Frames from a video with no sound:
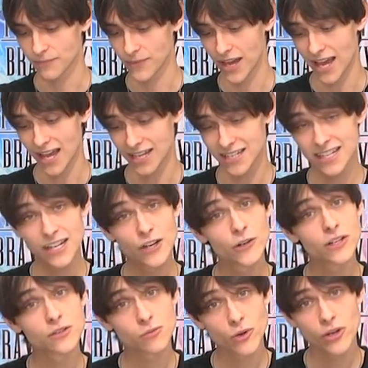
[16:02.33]
And here
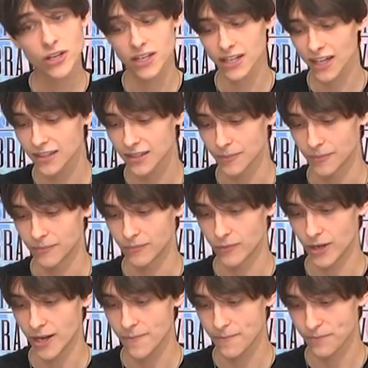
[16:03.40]
is where you can them,
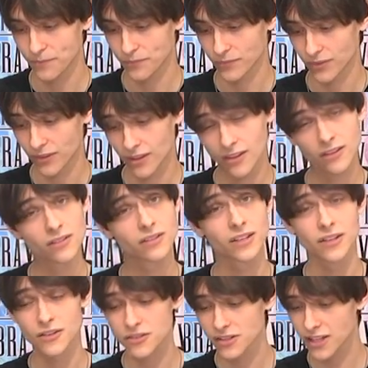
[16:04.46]
right? You
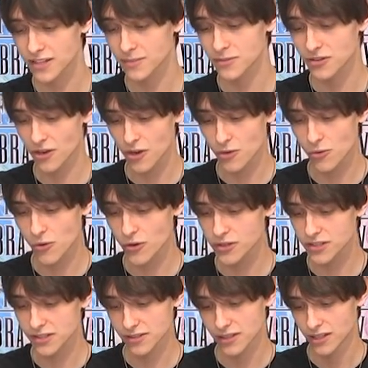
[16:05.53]
can also get some Star
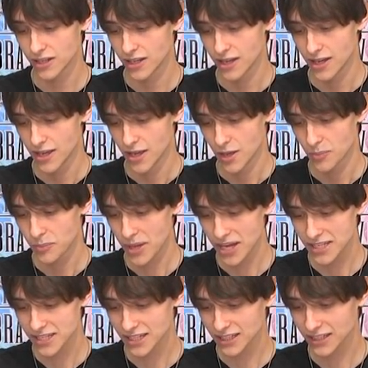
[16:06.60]
Quartz.
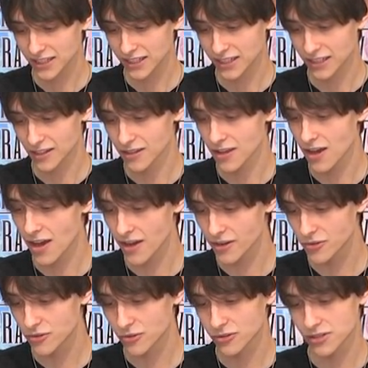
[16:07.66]
Basically, a lot
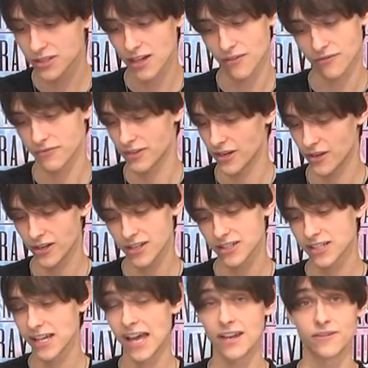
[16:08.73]
of cool stuff. There it is
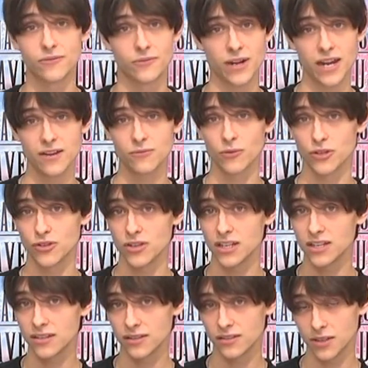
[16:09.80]
again, right? What you
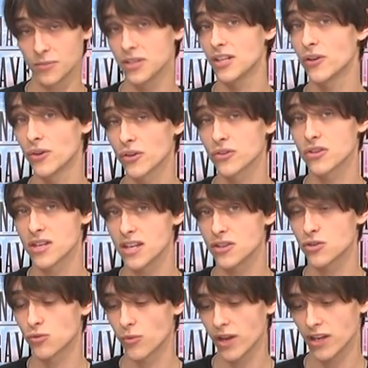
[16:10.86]
need, the materials you need
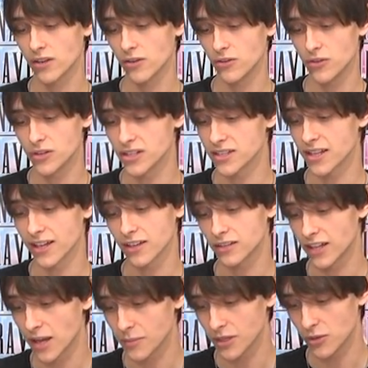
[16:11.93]
to awaken your units, like
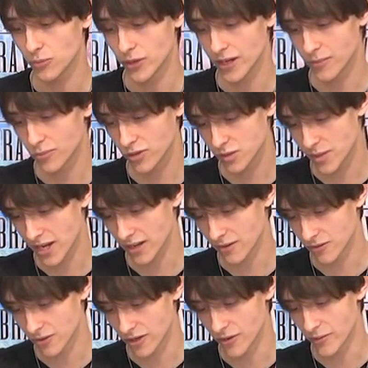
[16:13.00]
Calamity Writ, Prismatic
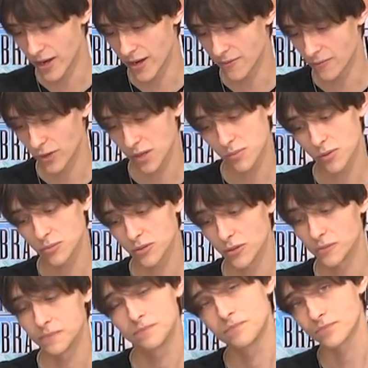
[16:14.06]
Horn, right? Rainbow
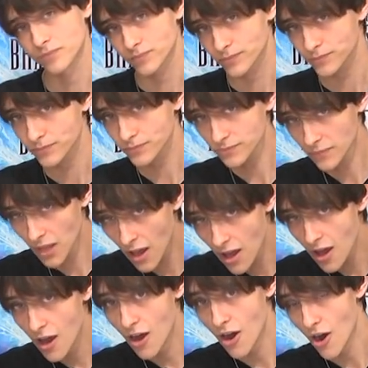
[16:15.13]
Bloom.
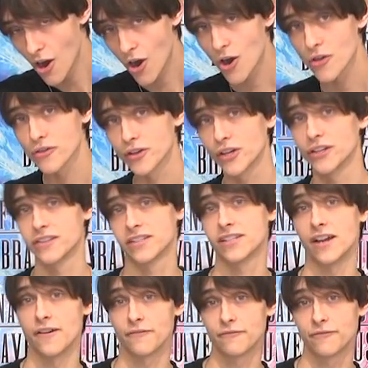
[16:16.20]
All the good
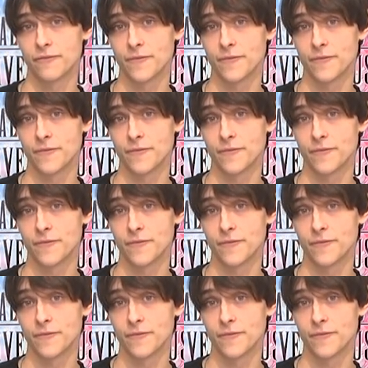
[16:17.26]
stuff.